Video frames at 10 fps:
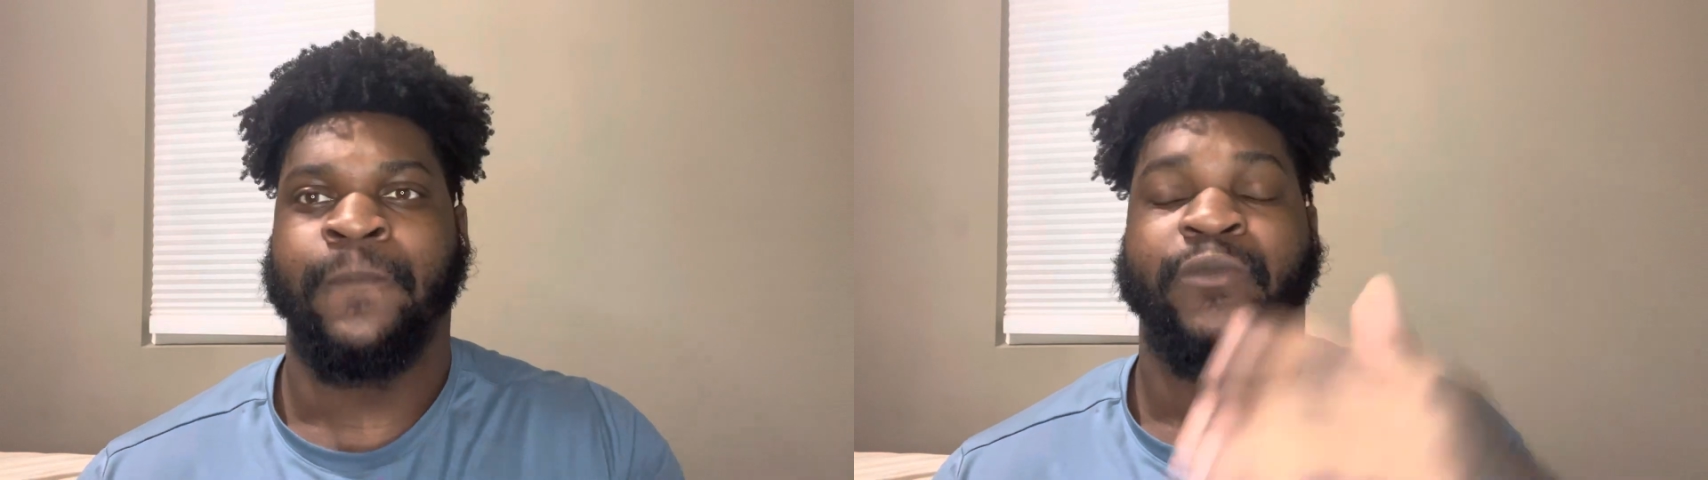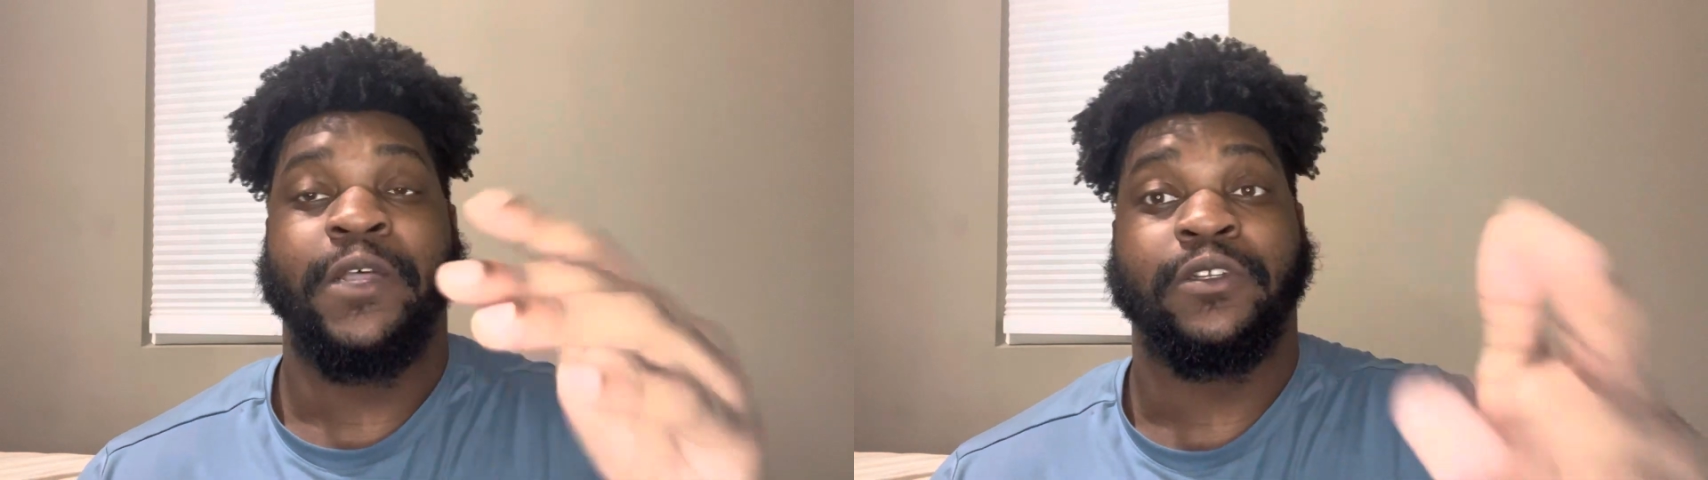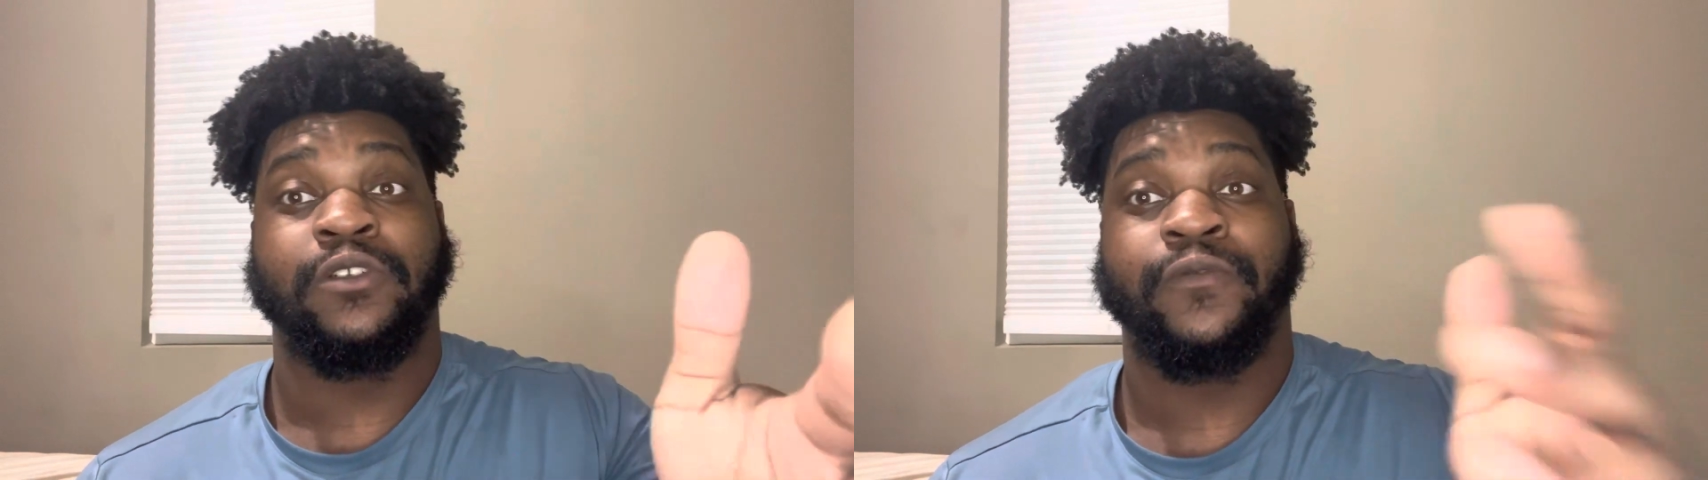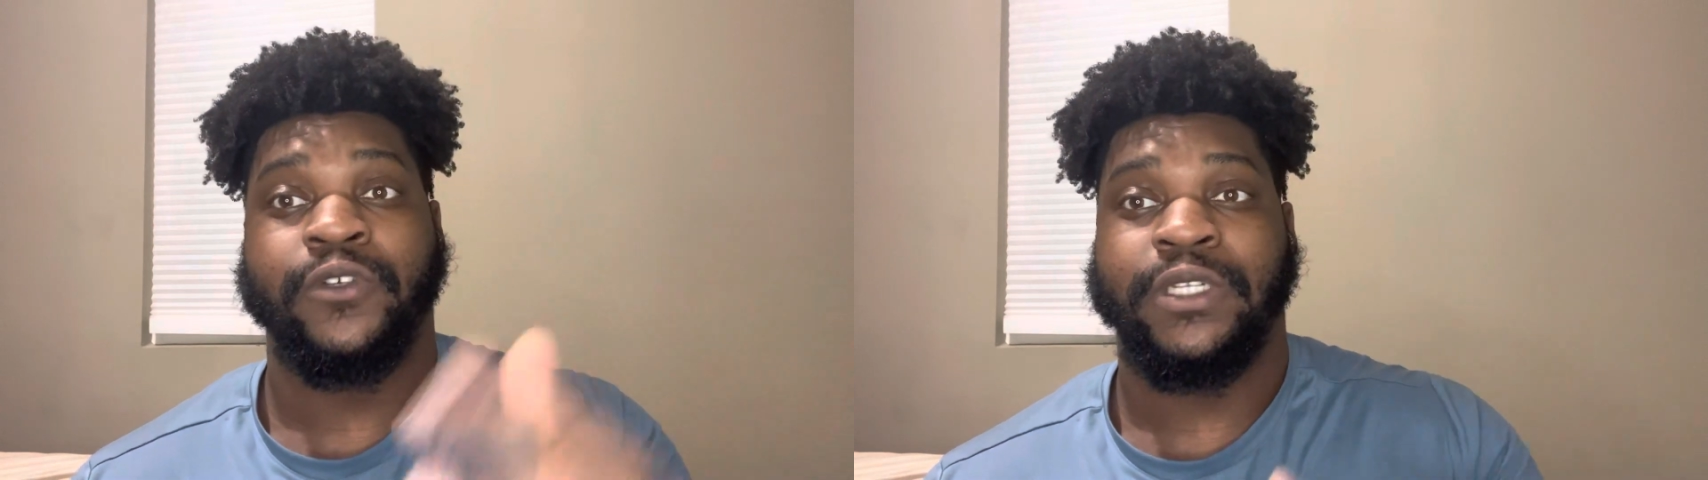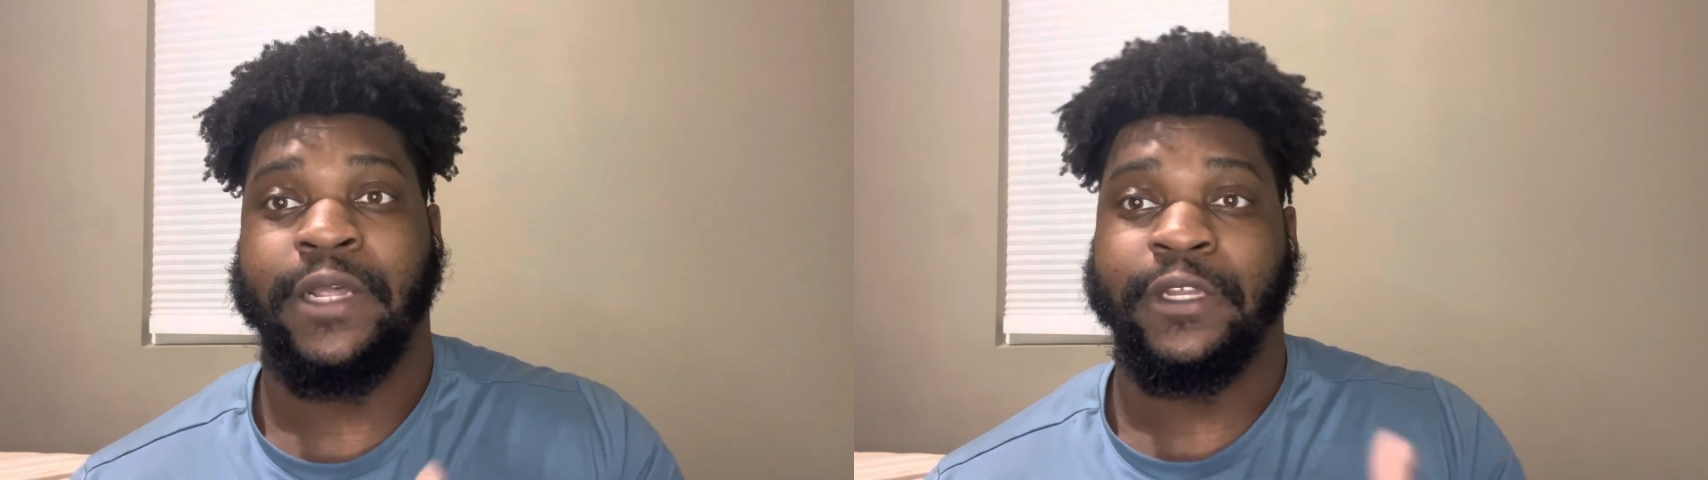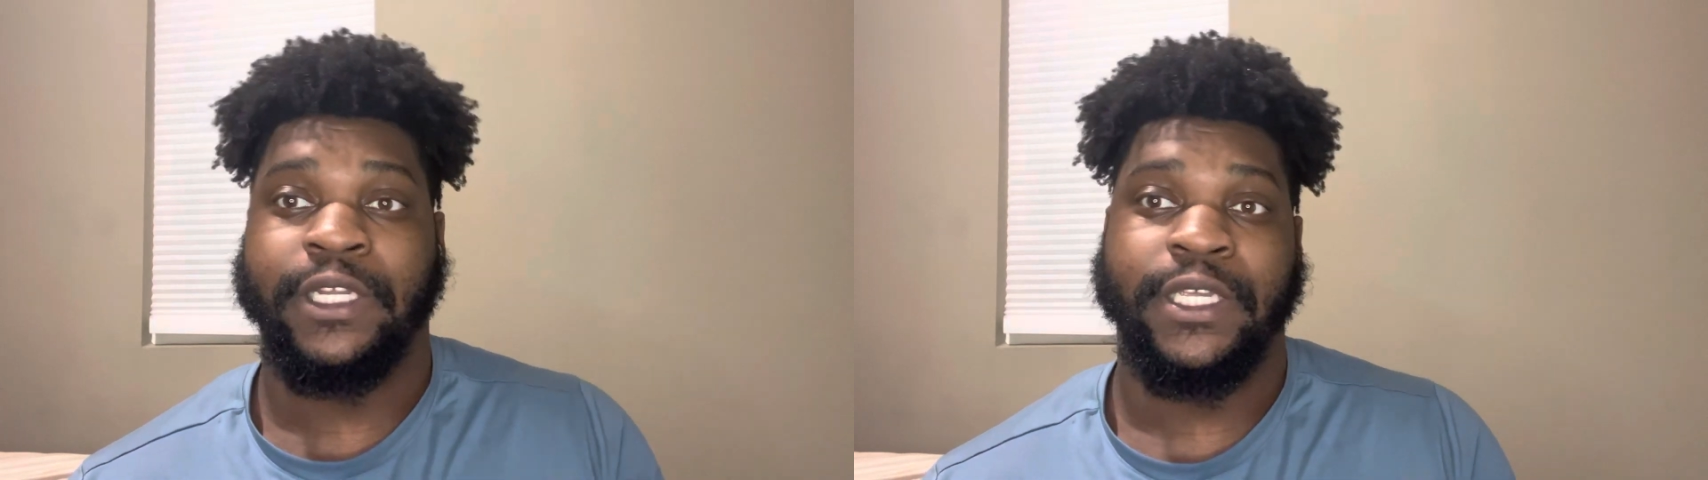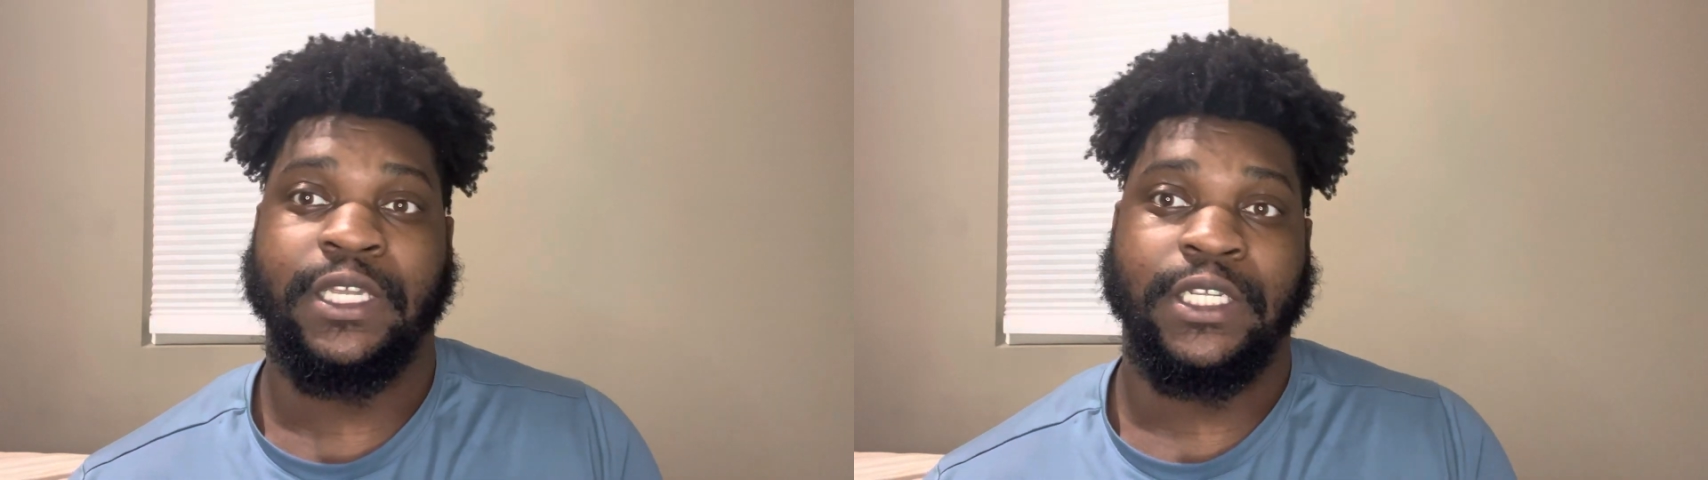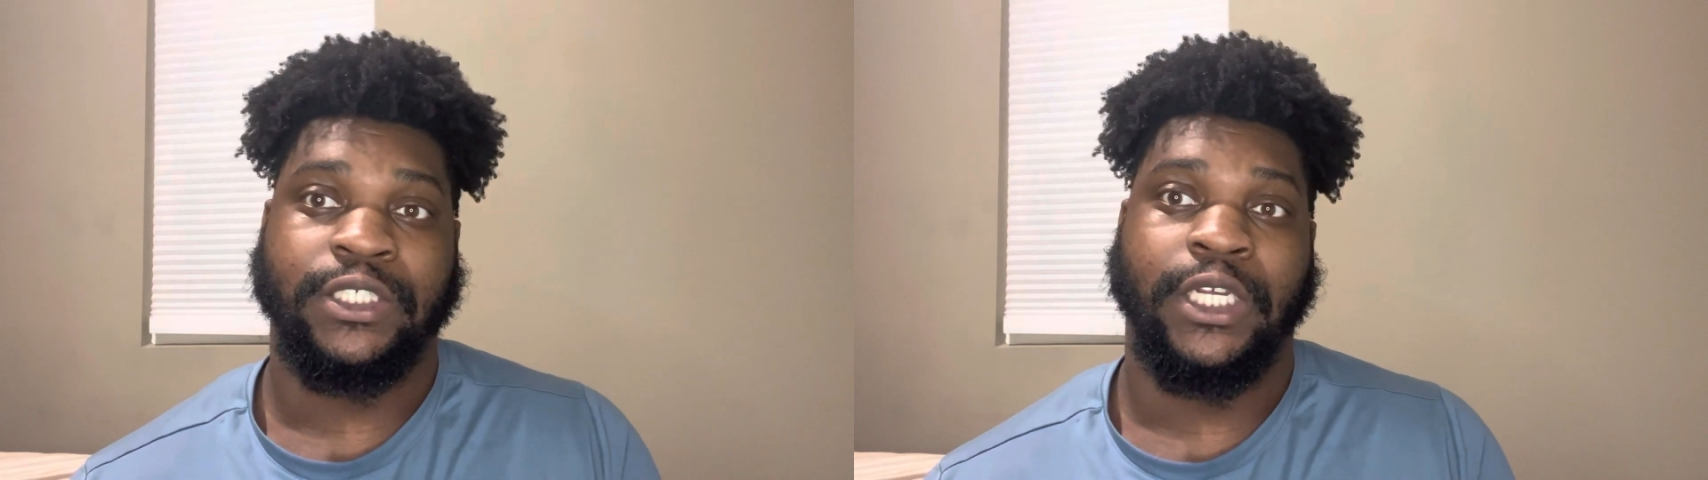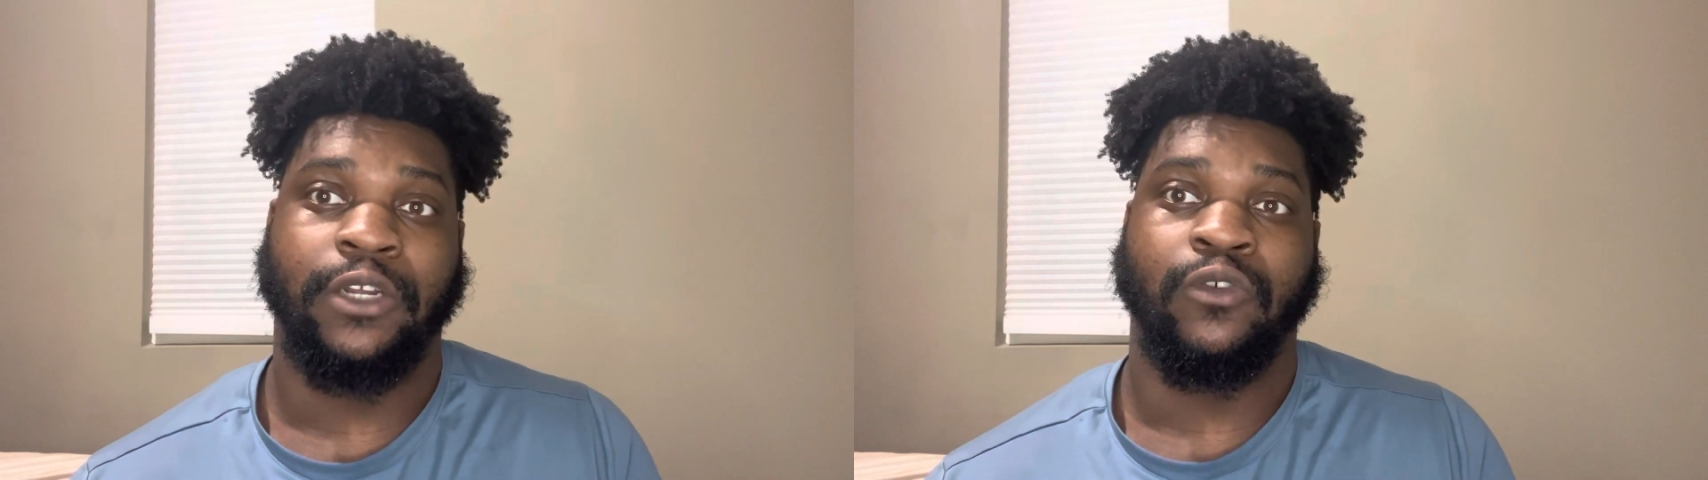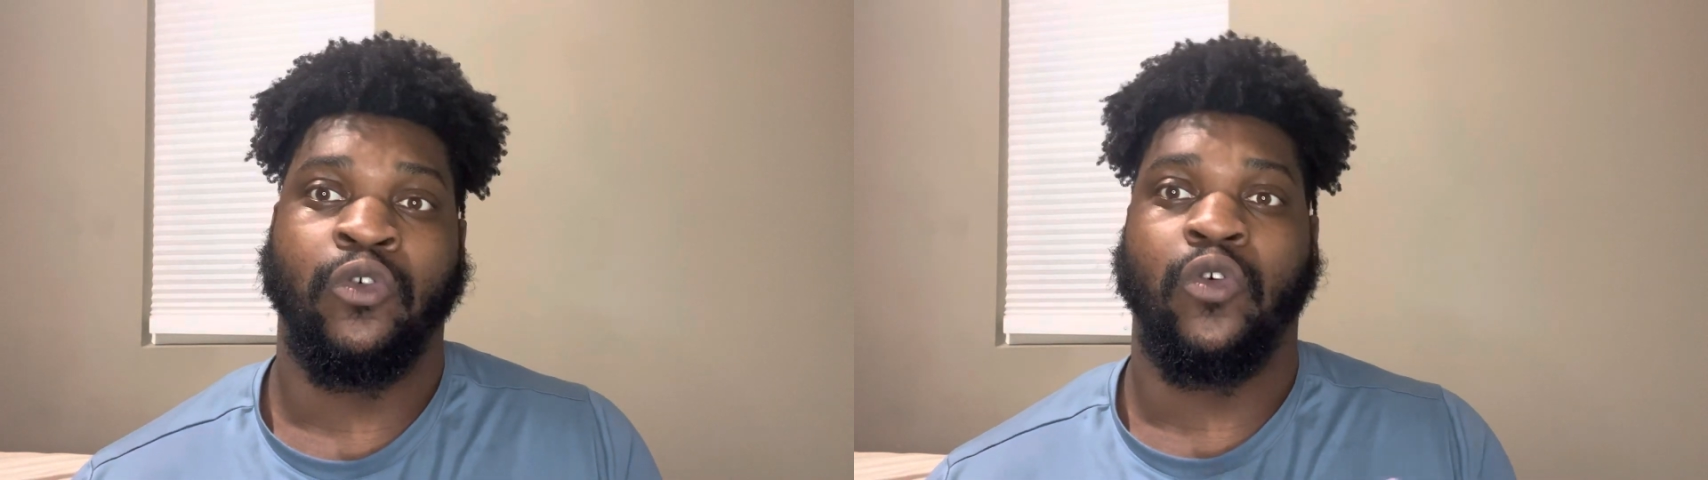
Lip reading: Now, if this is your first time clicking this channel